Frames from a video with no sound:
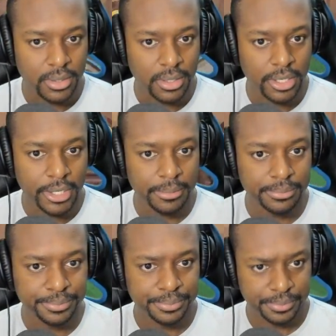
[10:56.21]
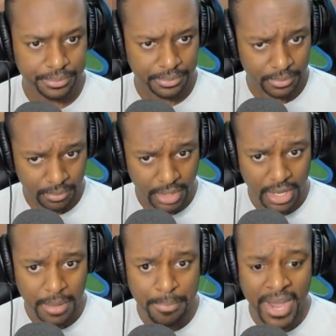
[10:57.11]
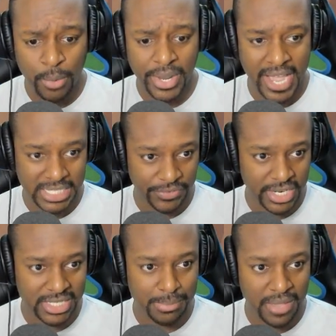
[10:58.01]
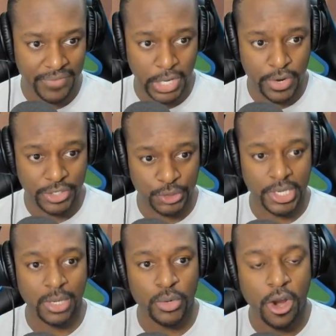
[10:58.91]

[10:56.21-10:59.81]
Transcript: Um, by the way, guys, if you didn't see my video yesterday, we are